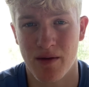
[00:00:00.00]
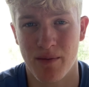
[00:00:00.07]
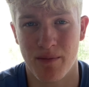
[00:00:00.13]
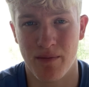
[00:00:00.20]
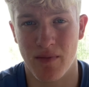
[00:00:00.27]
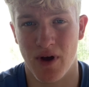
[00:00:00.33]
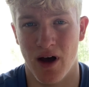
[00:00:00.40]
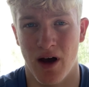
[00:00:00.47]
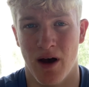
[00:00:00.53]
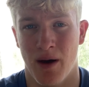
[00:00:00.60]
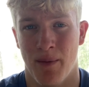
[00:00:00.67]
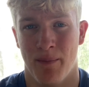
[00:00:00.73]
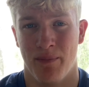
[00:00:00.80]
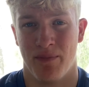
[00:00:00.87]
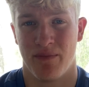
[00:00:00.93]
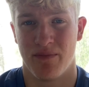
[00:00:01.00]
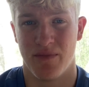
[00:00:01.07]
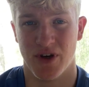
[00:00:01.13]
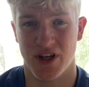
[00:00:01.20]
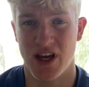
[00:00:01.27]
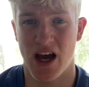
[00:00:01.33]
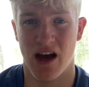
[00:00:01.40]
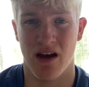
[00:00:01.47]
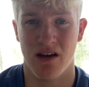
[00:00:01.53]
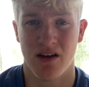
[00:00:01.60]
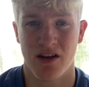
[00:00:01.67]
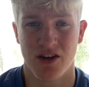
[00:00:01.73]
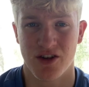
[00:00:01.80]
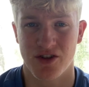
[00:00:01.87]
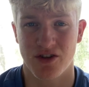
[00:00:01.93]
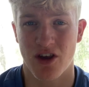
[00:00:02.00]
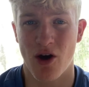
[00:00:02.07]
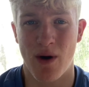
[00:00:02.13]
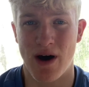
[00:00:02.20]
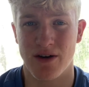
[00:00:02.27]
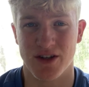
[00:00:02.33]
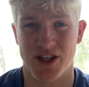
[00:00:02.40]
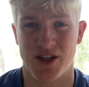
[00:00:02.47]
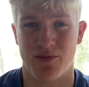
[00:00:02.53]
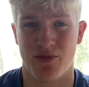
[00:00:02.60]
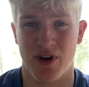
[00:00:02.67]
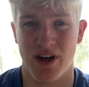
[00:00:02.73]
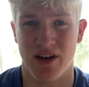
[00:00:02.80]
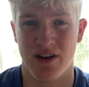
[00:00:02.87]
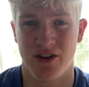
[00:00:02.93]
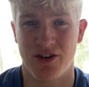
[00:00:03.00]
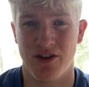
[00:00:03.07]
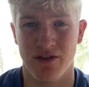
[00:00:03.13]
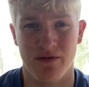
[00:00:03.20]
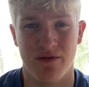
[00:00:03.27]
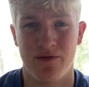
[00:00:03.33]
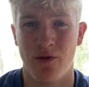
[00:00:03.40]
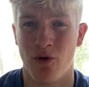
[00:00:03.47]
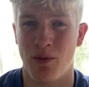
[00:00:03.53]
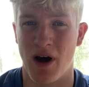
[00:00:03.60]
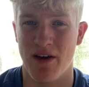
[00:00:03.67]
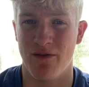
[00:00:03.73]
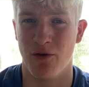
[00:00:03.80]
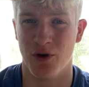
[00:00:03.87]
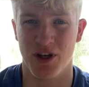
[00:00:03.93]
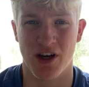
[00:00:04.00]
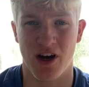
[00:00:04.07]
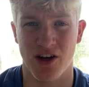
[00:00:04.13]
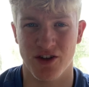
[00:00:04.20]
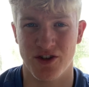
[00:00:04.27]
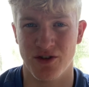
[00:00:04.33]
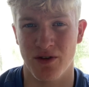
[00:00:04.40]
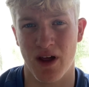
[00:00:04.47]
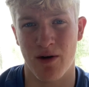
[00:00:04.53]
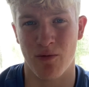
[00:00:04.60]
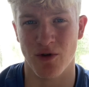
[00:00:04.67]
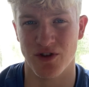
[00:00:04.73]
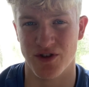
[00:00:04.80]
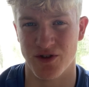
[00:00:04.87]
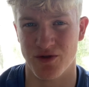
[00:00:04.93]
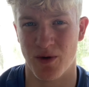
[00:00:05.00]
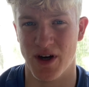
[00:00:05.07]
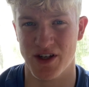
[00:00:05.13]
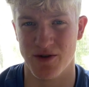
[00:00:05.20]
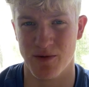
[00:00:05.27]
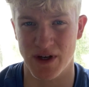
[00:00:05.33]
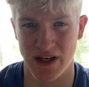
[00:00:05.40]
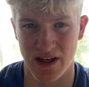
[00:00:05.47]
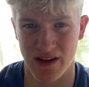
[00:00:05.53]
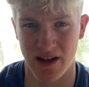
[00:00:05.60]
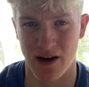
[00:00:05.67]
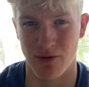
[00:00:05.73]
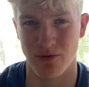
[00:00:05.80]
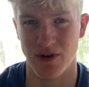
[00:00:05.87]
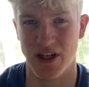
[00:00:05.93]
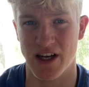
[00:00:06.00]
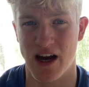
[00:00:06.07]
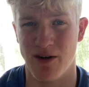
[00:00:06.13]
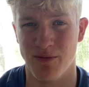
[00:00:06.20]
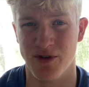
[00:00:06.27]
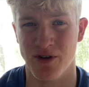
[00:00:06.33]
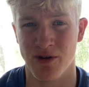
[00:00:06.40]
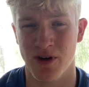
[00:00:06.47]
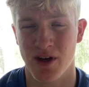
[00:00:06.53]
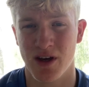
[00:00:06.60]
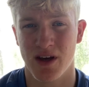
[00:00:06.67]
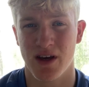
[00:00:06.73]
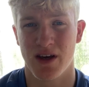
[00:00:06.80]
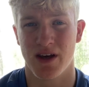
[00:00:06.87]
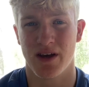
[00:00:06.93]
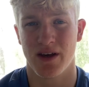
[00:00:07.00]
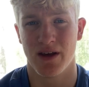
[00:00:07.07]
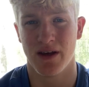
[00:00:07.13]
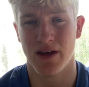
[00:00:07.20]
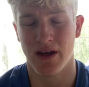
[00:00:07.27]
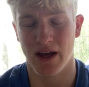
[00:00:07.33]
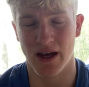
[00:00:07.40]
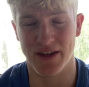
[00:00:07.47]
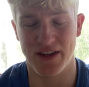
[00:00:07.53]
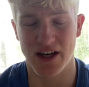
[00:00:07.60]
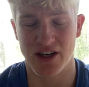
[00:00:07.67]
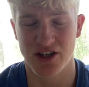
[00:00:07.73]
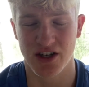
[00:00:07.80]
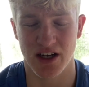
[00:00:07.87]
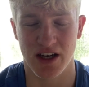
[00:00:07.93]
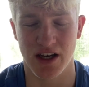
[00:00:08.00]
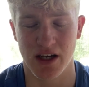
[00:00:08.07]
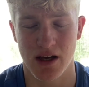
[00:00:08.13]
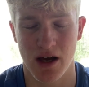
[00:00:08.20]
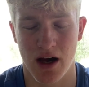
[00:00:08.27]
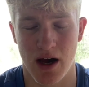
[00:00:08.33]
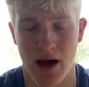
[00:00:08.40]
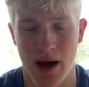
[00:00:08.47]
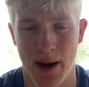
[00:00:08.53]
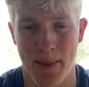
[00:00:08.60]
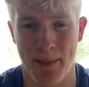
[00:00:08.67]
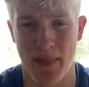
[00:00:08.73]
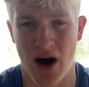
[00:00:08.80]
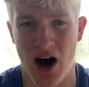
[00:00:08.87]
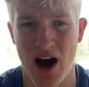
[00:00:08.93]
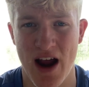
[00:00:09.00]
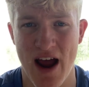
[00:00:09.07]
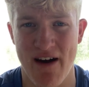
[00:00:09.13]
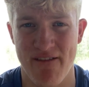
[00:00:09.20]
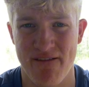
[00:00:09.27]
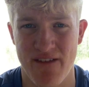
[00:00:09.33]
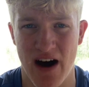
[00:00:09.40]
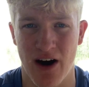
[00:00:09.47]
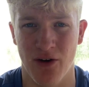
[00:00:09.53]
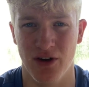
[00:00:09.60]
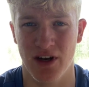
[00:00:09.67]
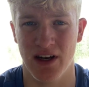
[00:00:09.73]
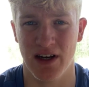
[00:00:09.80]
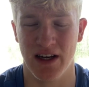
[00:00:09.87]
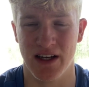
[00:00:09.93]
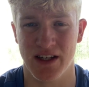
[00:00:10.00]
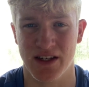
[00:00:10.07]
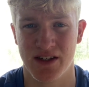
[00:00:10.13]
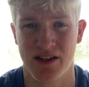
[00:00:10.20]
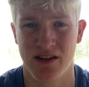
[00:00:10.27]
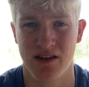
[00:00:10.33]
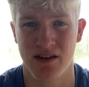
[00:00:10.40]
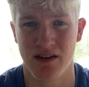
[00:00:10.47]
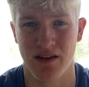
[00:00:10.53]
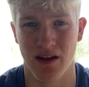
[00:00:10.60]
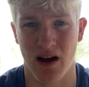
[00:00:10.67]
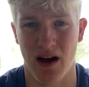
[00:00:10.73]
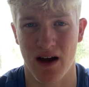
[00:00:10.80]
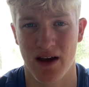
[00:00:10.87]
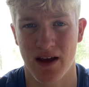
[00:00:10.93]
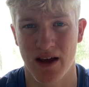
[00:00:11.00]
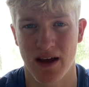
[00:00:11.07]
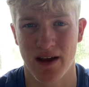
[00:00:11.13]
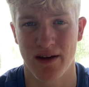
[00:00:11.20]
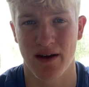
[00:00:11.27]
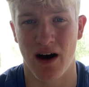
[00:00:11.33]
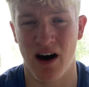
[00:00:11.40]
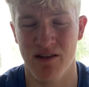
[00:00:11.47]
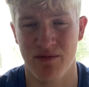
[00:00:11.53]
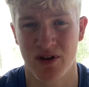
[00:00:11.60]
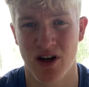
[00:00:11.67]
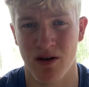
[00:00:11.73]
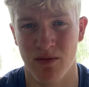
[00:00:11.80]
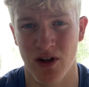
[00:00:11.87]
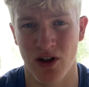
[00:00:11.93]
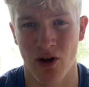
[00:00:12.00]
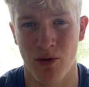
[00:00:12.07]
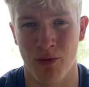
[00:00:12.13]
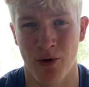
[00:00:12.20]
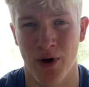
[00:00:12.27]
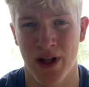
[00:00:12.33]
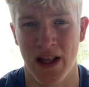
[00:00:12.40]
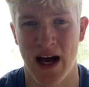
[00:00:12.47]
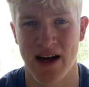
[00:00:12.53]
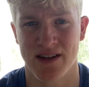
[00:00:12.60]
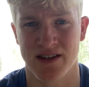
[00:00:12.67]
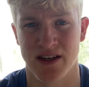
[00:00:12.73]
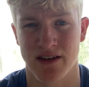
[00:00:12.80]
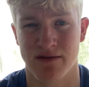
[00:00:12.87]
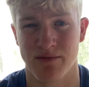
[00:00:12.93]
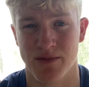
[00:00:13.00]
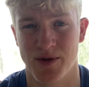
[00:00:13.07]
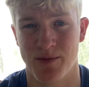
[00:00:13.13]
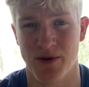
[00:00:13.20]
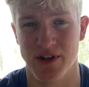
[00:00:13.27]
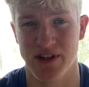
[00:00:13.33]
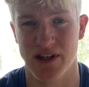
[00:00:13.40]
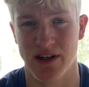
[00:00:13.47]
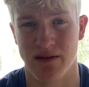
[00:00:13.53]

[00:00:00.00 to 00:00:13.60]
But yeah, go out and sprint, do 4x40 yards, do that once or twice a week, and that will really help you. Additionally, I have found at least that I've become a lot more elastic from sprinting.